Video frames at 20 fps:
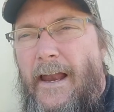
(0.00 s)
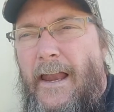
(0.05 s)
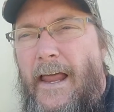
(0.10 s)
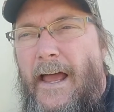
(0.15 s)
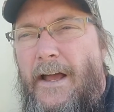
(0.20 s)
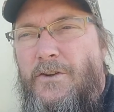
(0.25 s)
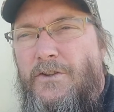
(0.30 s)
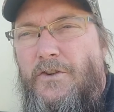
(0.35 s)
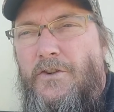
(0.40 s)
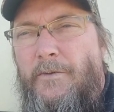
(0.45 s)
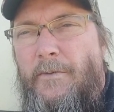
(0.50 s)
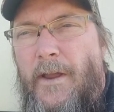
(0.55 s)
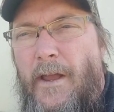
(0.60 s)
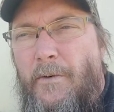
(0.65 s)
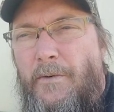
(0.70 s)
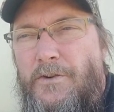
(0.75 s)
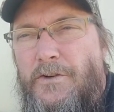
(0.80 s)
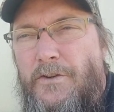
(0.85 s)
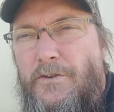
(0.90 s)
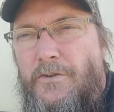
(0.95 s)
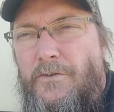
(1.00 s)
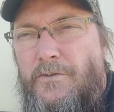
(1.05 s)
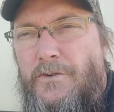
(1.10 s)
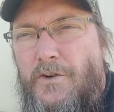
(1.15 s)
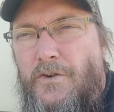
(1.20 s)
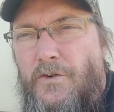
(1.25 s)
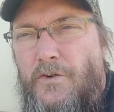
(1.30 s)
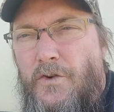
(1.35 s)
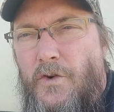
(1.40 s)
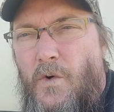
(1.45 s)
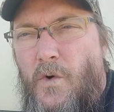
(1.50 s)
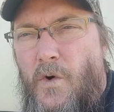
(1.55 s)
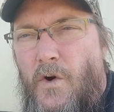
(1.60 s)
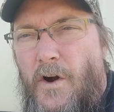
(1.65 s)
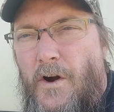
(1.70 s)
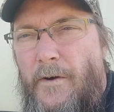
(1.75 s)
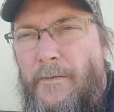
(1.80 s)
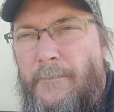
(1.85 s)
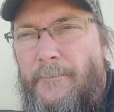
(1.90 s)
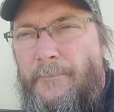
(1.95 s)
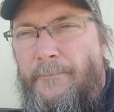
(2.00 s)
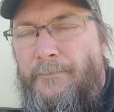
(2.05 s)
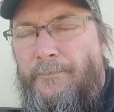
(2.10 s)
allows you to be able to do your,